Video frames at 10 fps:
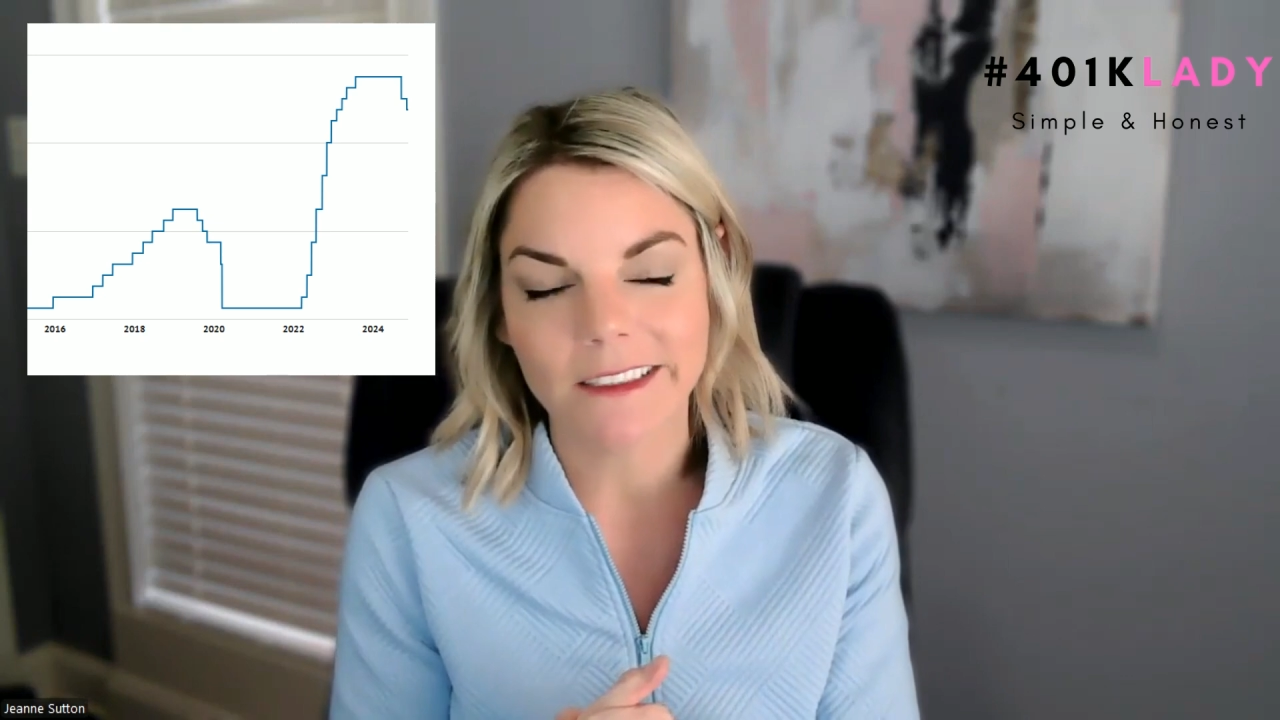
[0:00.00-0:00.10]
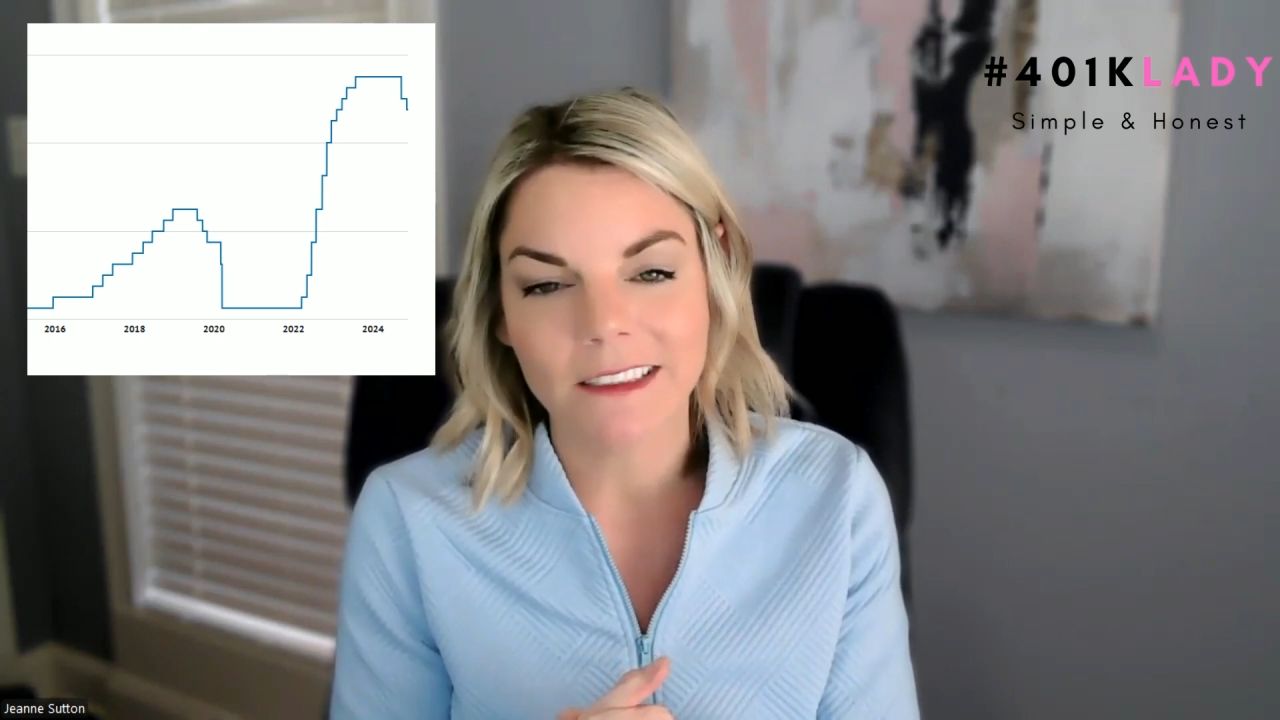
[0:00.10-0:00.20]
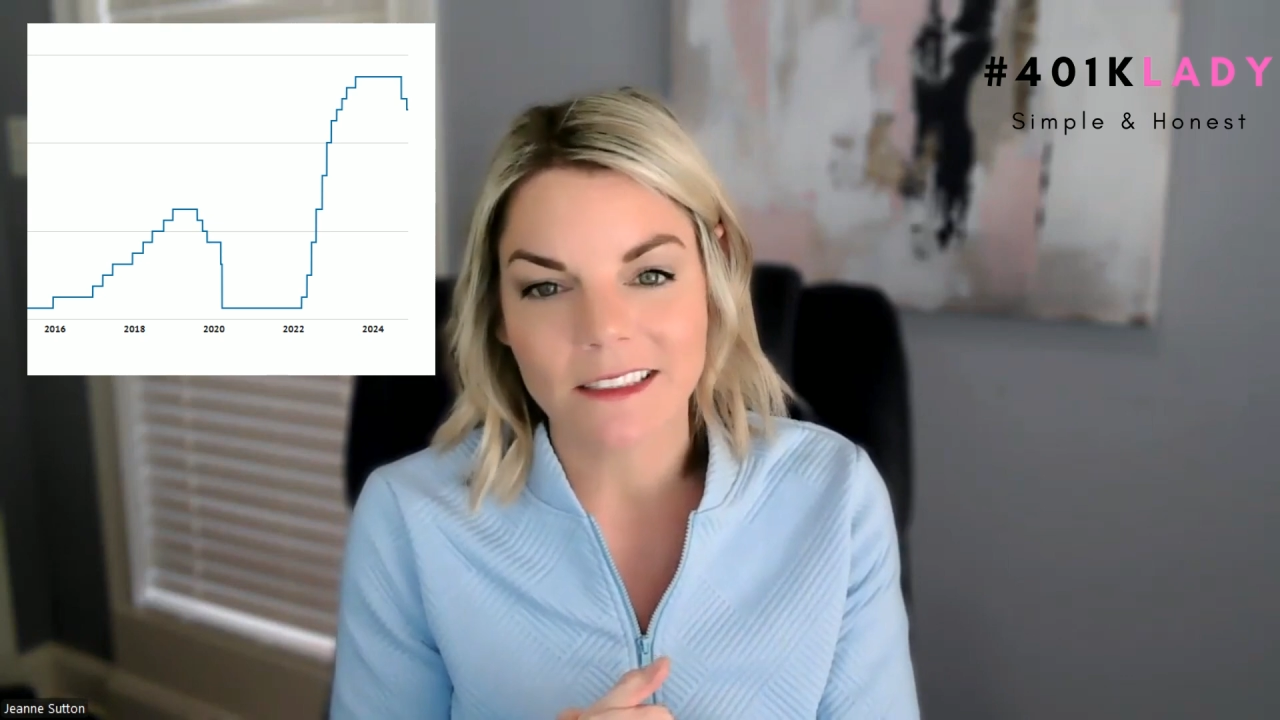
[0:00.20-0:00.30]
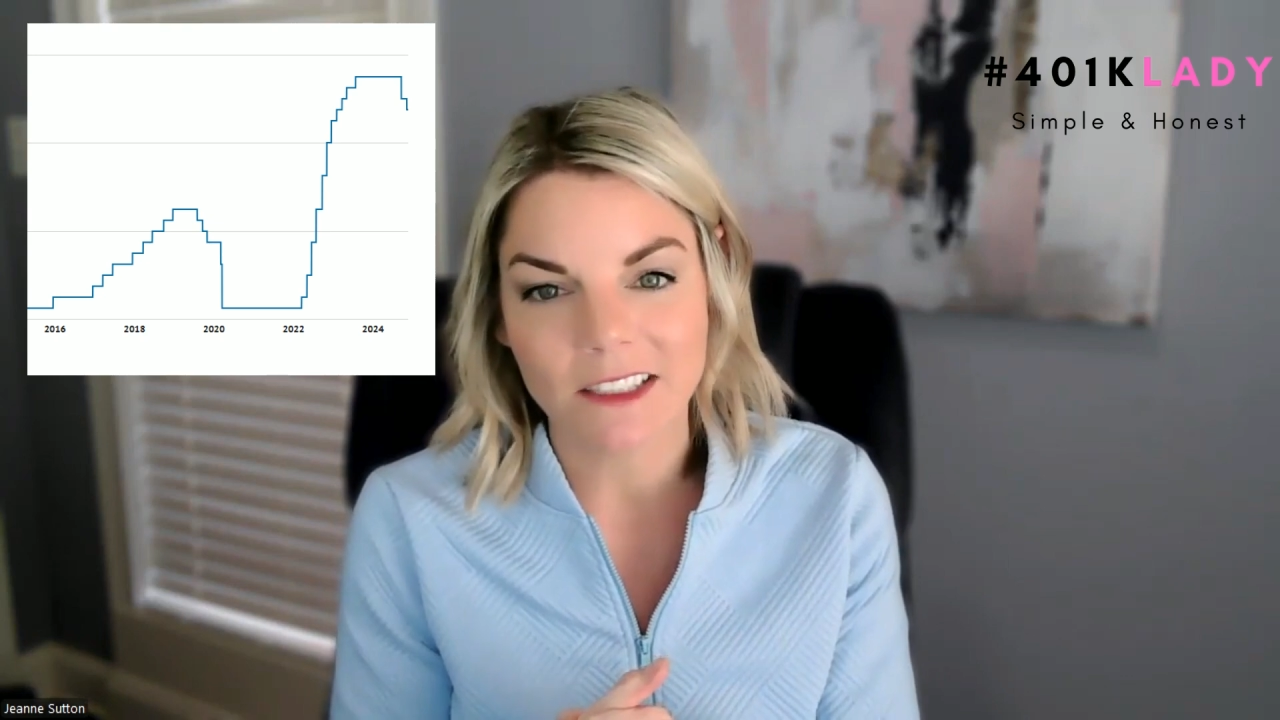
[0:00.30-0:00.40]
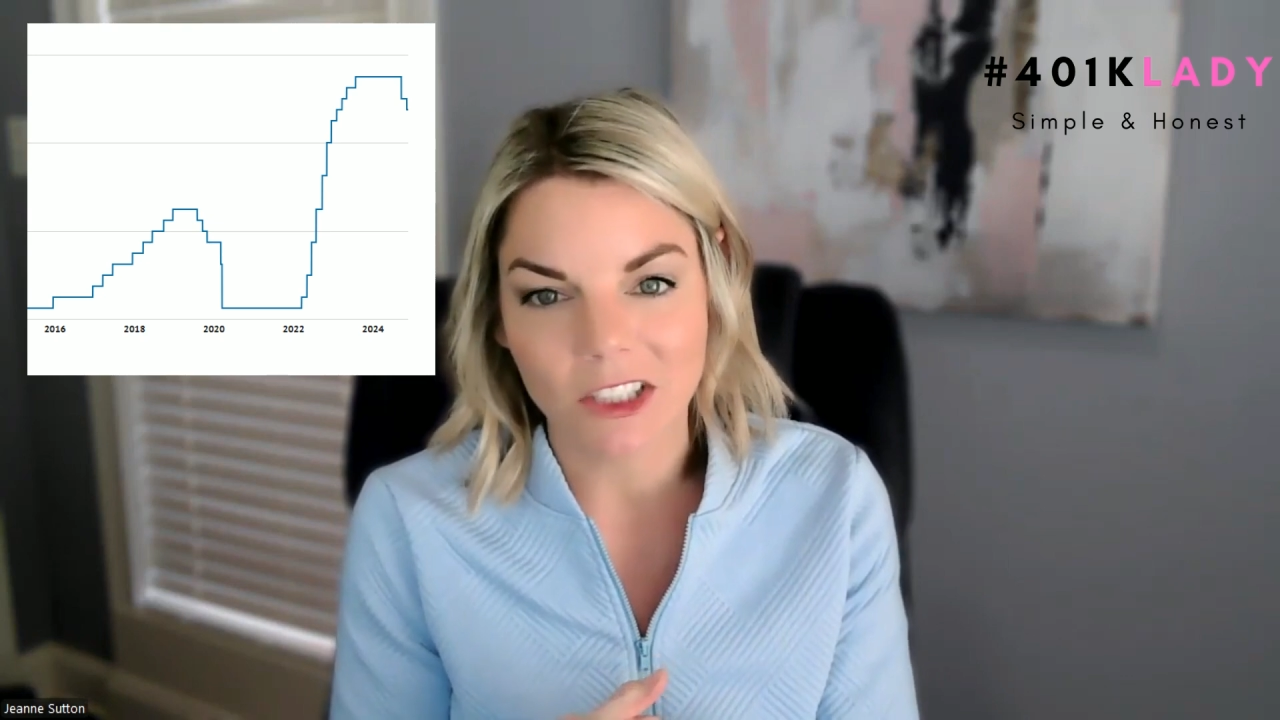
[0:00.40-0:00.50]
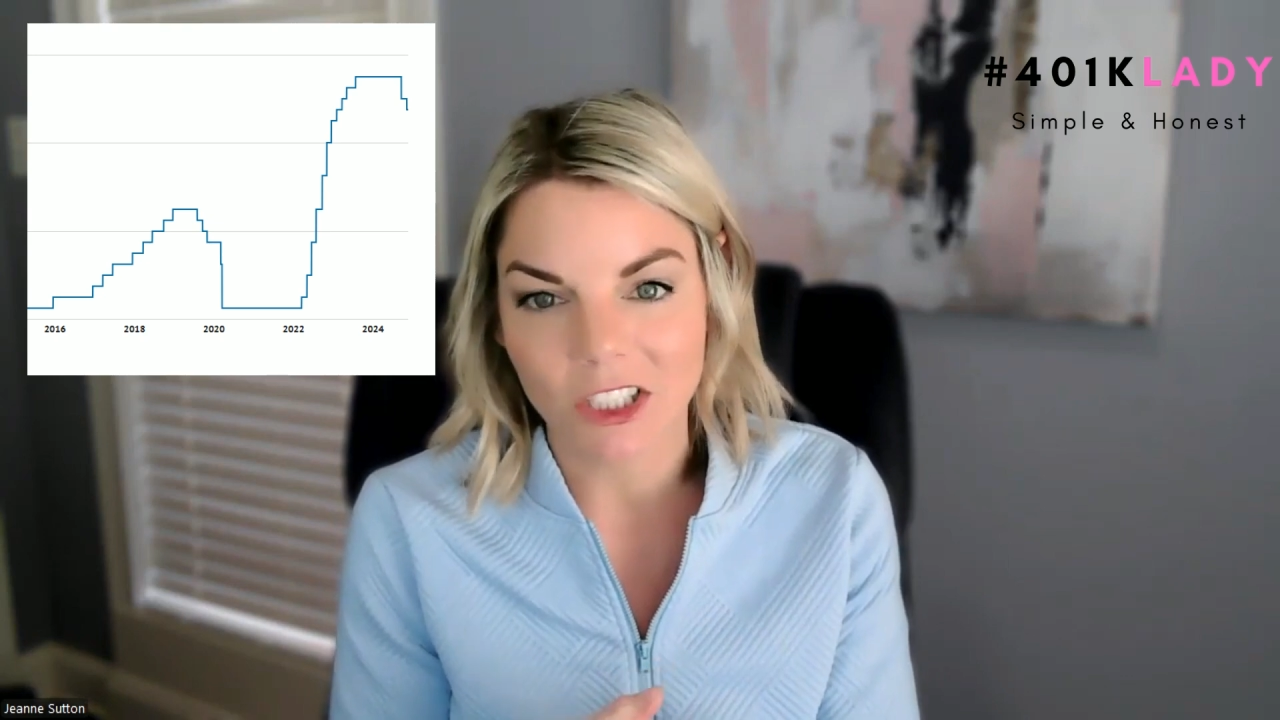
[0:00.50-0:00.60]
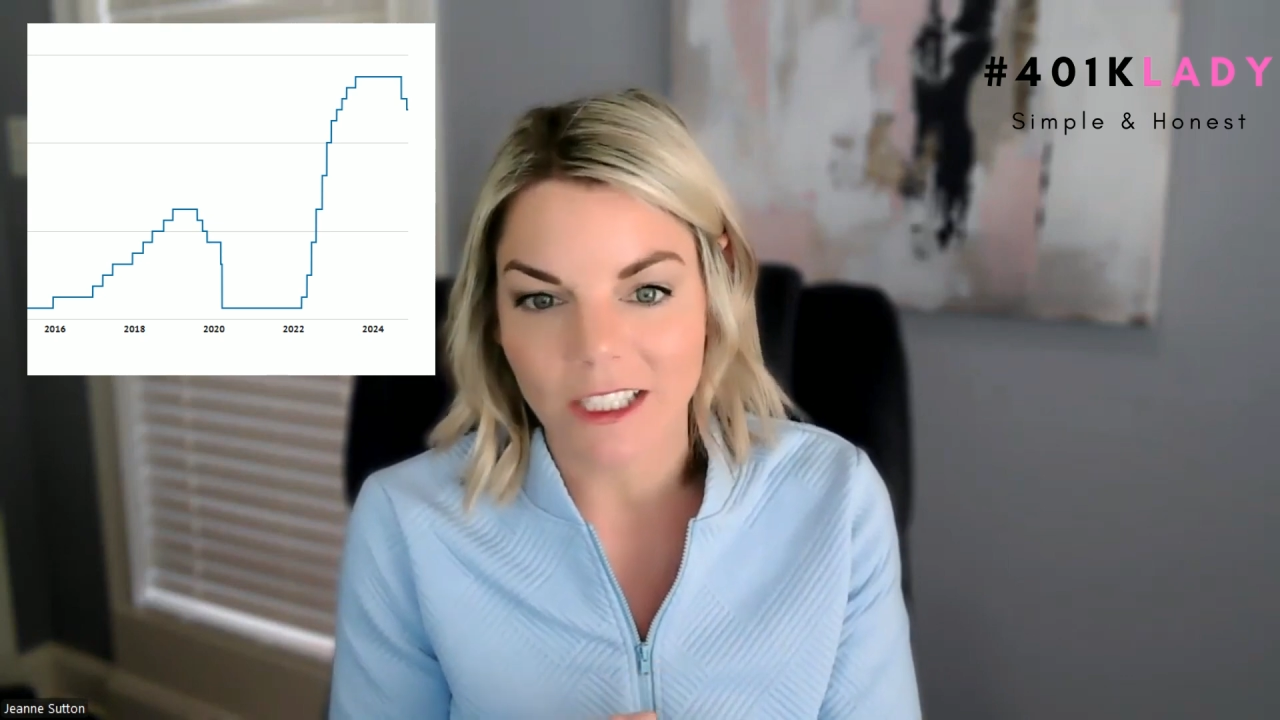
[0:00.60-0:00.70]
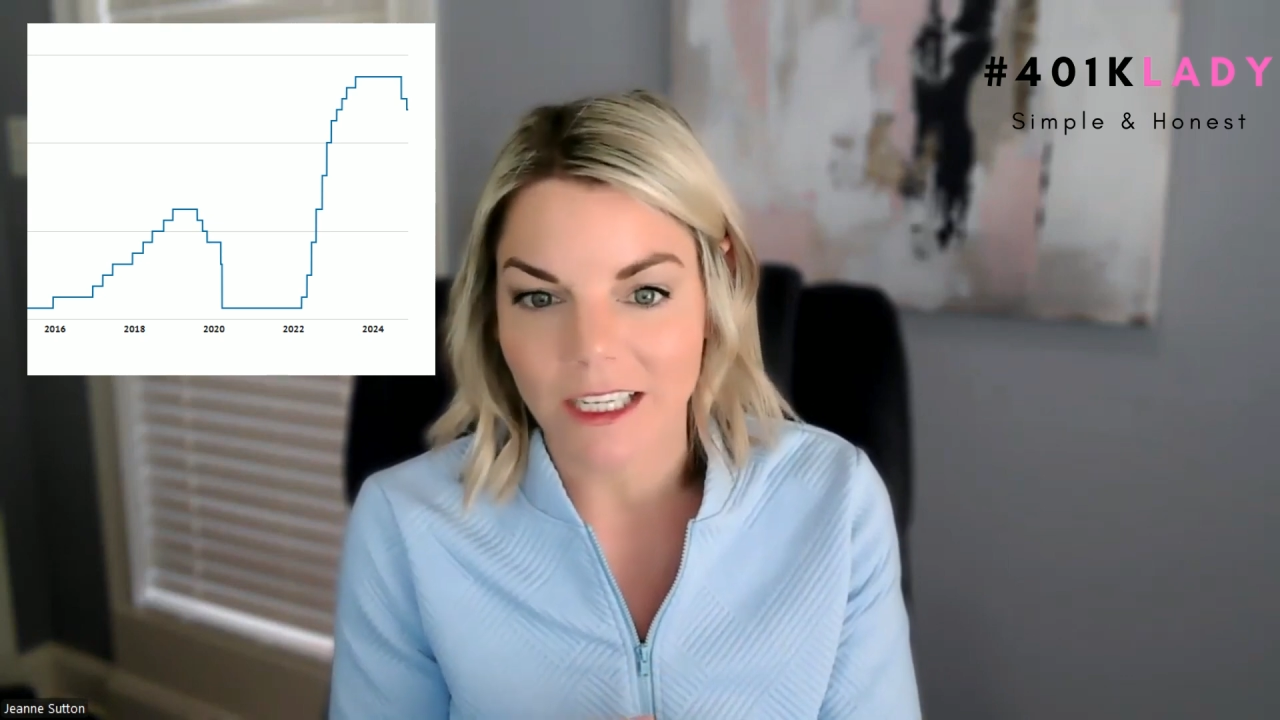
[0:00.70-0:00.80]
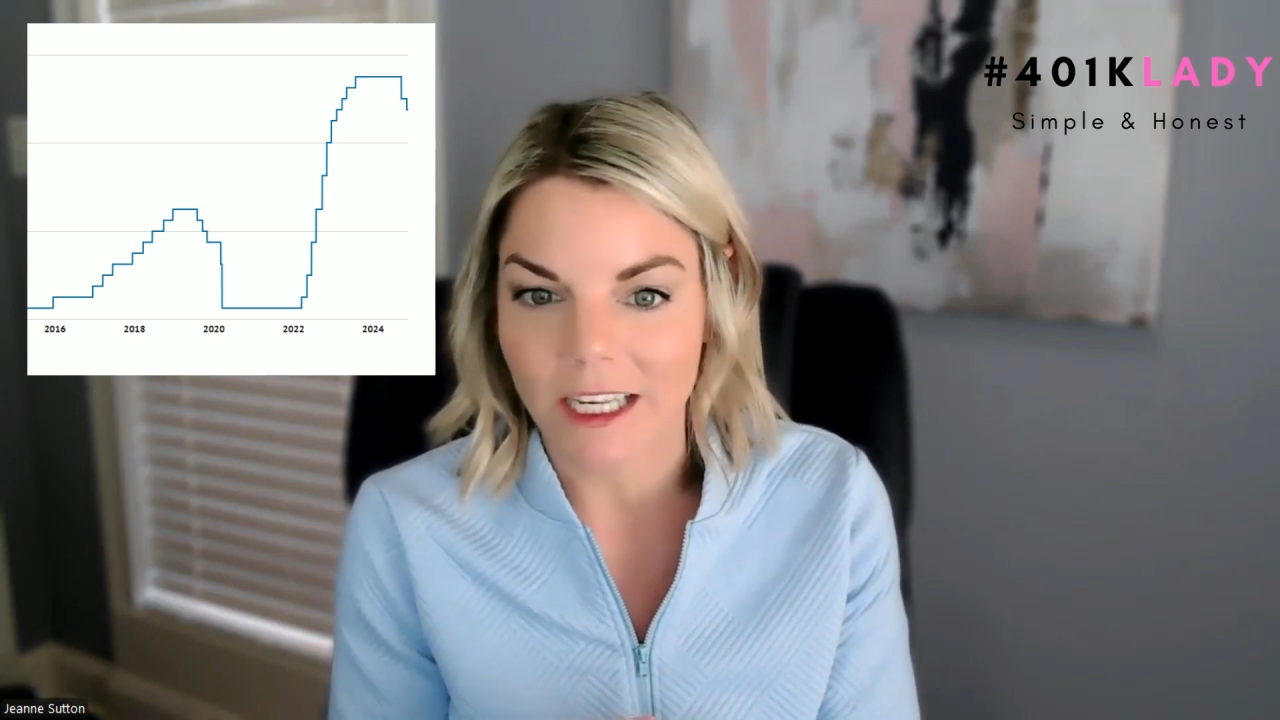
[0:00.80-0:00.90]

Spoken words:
isn't looking